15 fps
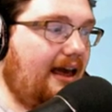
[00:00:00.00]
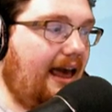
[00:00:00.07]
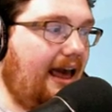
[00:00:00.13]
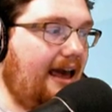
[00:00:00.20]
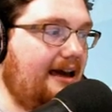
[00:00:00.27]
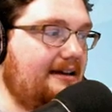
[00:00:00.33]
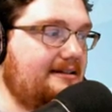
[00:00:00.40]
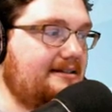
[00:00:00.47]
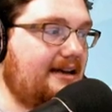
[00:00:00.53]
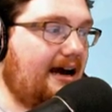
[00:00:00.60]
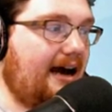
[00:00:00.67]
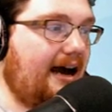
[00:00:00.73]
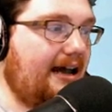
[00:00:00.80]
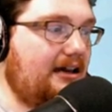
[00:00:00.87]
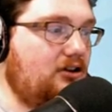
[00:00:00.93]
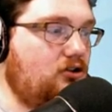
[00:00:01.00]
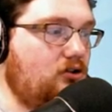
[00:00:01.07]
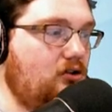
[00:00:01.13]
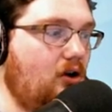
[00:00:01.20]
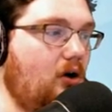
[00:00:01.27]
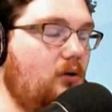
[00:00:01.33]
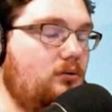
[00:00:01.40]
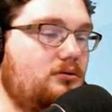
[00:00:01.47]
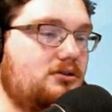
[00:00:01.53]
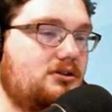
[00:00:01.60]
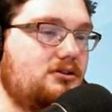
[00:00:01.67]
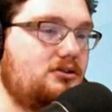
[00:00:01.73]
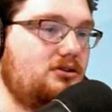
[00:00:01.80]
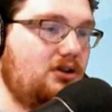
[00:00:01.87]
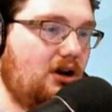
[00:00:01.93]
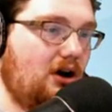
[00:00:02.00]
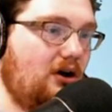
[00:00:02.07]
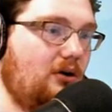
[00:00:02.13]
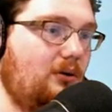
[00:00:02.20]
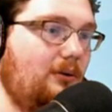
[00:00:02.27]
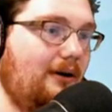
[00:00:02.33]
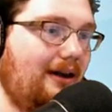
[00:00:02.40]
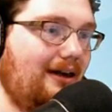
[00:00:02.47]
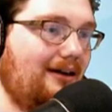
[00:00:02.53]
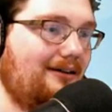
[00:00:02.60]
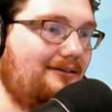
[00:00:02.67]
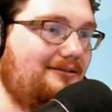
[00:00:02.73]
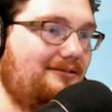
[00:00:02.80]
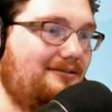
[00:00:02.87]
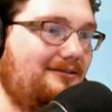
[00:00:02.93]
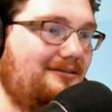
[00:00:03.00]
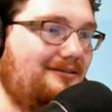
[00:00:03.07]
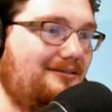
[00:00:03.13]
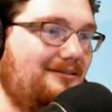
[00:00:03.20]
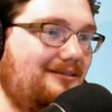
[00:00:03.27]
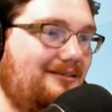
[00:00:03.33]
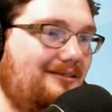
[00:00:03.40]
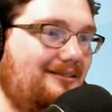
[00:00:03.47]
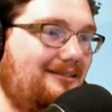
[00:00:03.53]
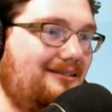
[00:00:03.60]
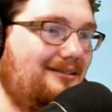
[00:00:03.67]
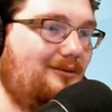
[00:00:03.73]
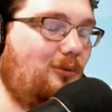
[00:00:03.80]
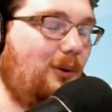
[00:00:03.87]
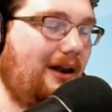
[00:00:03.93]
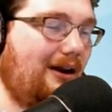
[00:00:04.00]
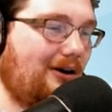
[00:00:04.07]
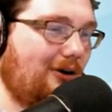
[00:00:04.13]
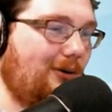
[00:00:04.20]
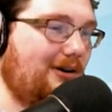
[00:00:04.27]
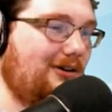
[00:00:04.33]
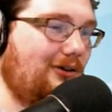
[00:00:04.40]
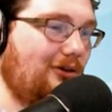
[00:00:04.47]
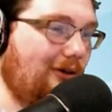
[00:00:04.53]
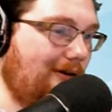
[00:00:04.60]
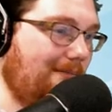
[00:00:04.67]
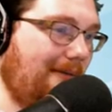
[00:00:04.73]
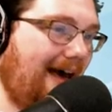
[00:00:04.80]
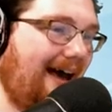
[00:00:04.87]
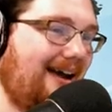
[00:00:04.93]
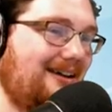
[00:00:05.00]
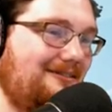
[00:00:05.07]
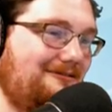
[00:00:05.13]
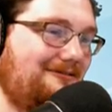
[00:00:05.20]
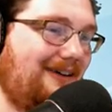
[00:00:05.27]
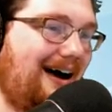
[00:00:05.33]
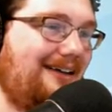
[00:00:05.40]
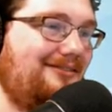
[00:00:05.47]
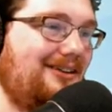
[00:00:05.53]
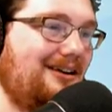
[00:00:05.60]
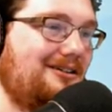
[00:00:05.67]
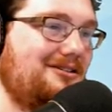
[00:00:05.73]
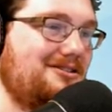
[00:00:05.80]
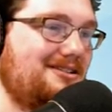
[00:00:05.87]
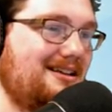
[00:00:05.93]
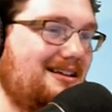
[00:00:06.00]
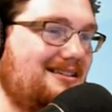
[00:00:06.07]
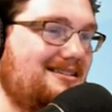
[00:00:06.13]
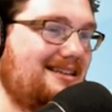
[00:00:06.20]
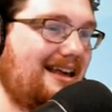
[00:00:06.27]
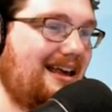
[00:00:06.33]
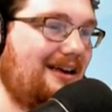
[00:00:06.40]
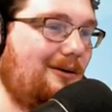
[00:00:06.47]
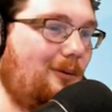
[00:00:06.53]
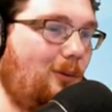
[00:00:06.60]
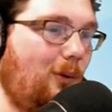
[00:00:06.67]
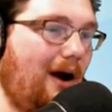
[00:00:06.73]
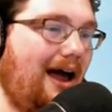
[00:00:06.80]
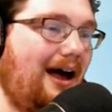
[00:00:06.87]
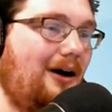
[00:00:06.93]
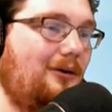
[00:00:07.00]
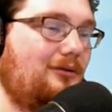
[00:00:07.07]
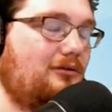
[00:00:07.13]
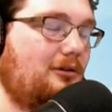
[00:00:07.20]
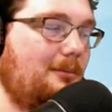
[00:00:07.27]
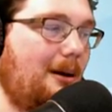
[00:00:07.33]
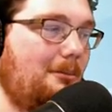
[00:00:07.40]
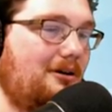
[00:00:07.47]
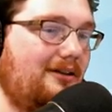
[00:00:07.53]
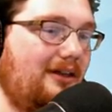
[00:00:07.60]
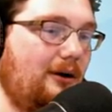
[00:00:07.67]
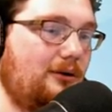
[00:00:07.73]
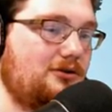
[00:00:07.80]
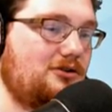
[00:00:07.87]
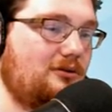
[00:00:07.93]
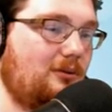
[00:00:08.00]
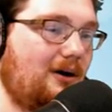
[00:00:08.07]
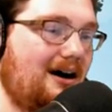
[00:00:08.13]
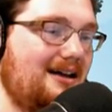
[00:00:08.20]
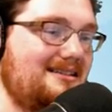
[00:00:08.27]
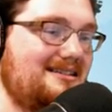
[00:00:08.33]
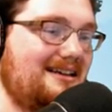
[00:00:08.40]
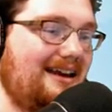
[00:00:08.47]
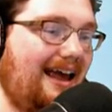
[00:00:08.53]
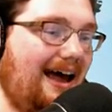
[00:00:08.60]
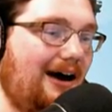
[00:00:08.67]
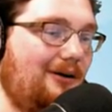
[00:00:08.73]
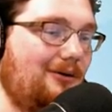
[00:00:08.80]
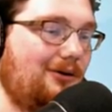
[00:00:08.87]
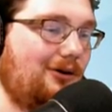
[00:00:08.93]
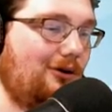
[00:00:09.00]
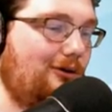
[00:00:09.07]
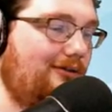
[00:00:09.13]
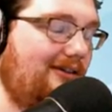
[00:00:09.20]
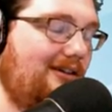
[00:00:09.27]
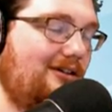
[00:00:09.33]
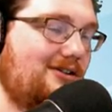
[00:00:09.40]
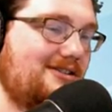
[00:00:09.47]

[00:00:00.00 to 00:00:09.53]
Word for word: And I don't know if we are going to look back in five years and say, wow, remember the ultra wides and how goofy